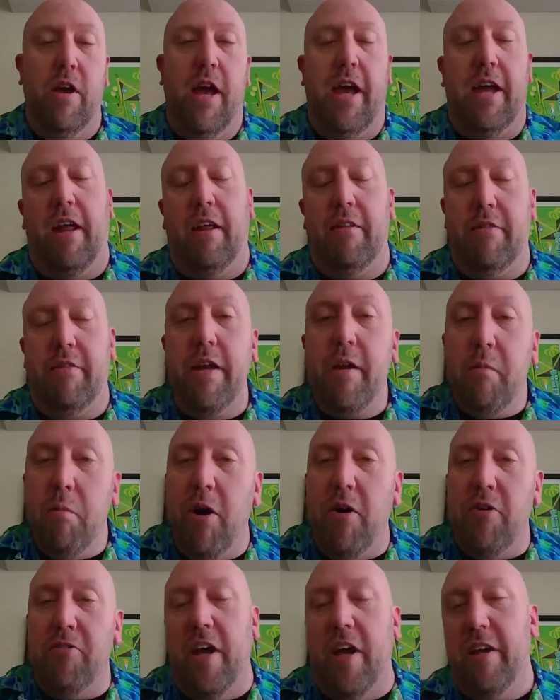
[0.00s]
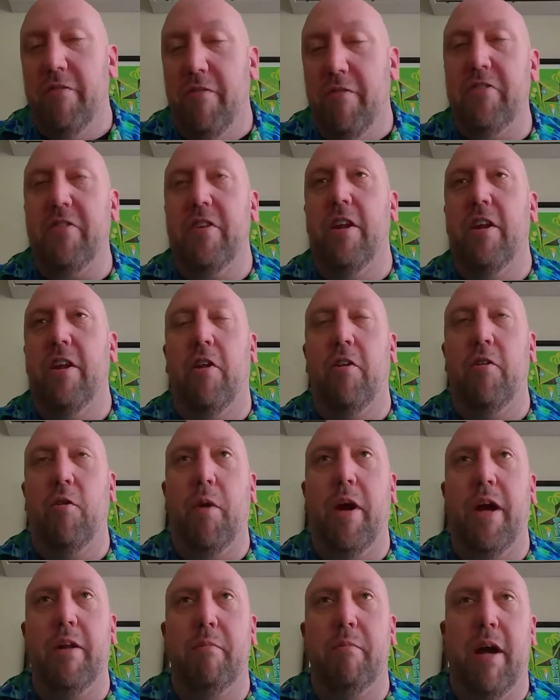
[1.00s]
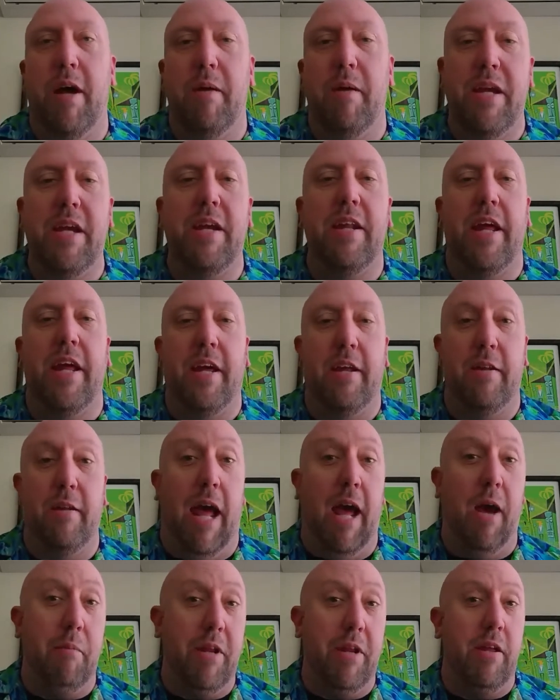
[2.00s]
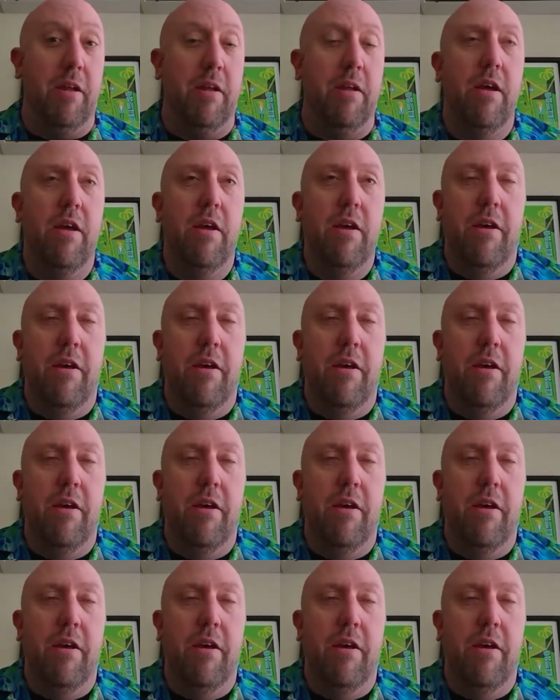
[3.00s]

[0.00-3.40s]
and antique malls I had visited on the way to my meeting and how many